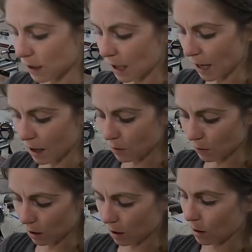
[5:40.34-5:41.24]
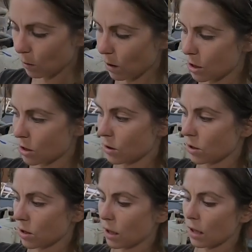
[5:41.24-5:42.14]
laid out, what you're gonna wanna do
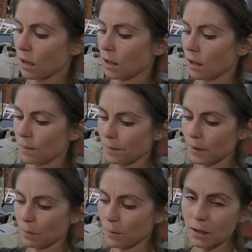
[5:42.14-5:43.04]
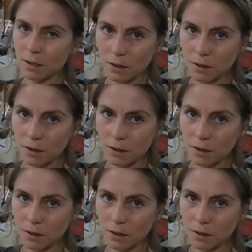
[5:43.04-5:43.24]
is you're gonna put some